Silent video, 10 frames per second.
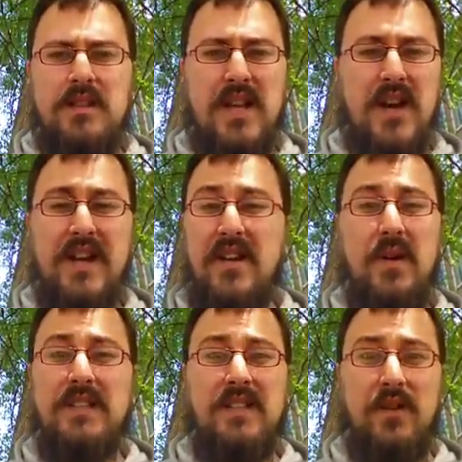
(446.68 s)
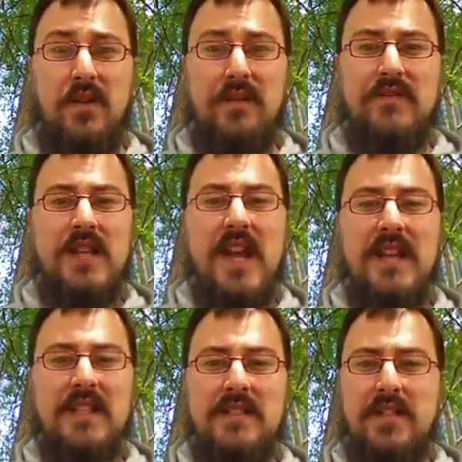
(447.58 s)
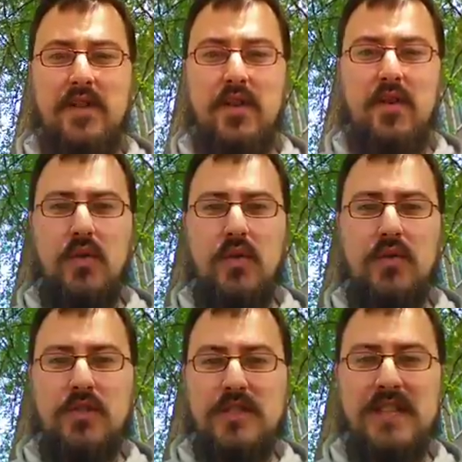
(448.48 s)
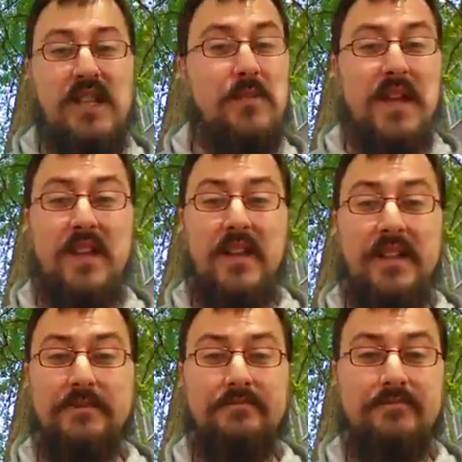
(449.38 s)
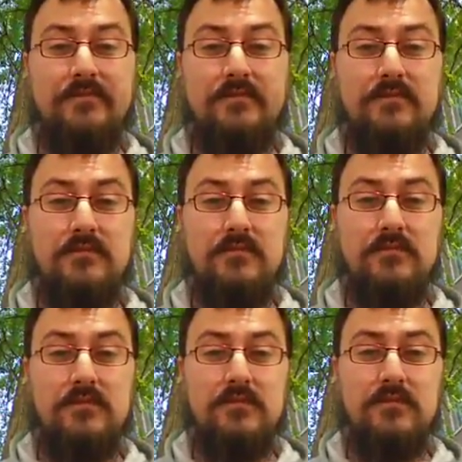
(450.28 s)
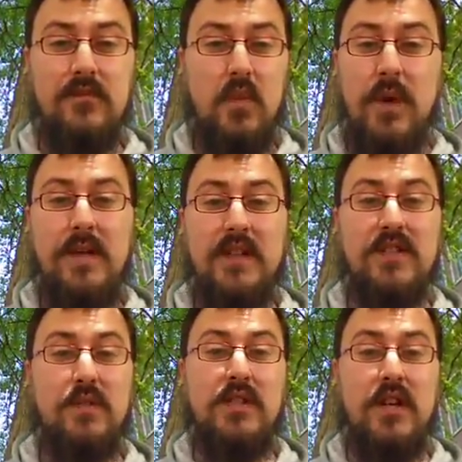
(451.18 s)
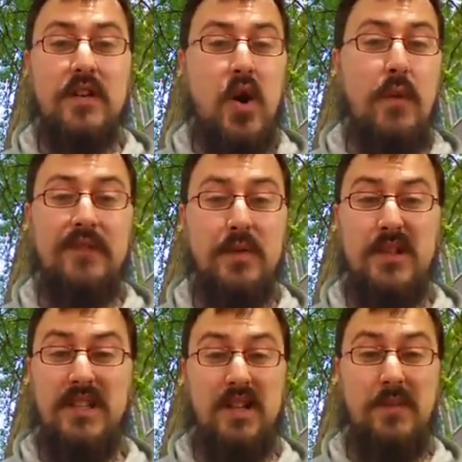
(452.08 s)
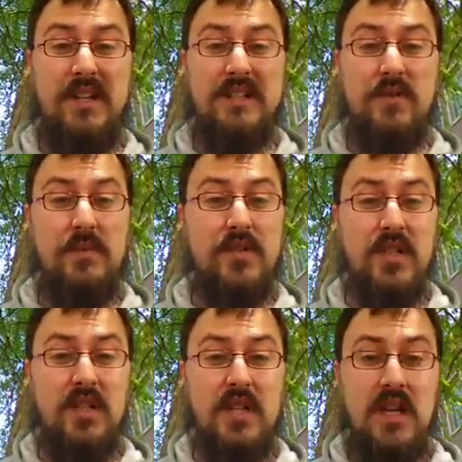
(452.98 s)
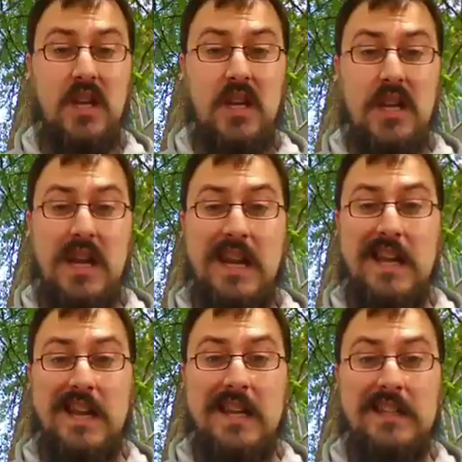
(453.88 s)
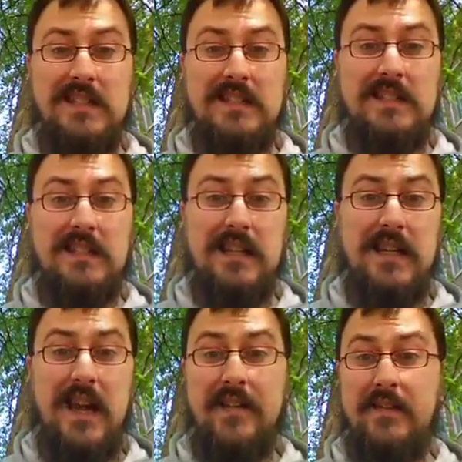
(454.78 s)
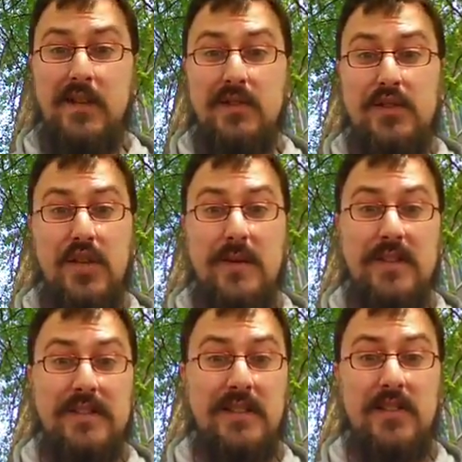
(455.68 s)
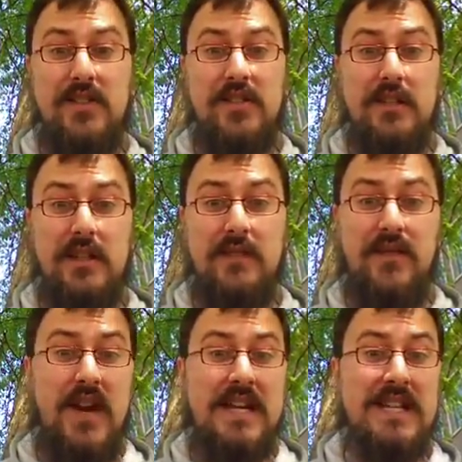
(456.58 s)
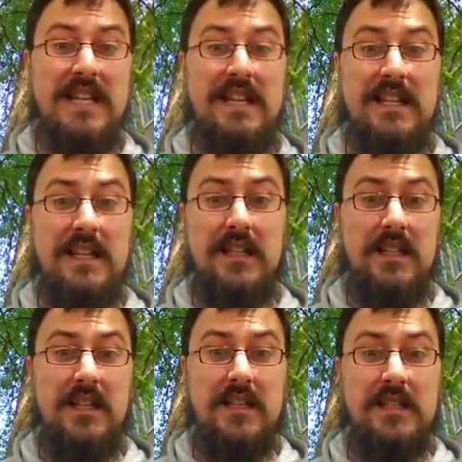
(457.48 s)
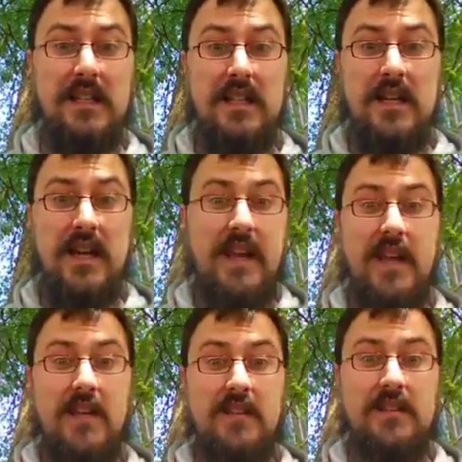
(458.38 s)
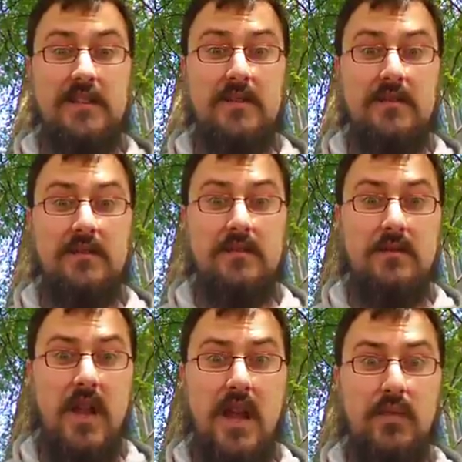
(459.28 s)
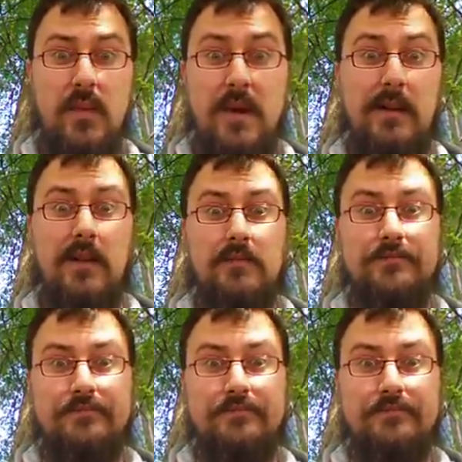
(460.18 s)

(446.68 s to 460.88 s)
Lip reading: So I don't know what to do. We've taken to just emailing web pages to each other, hopefully with a little bit of description, and I've used Gmail search to find anything that I can't remember.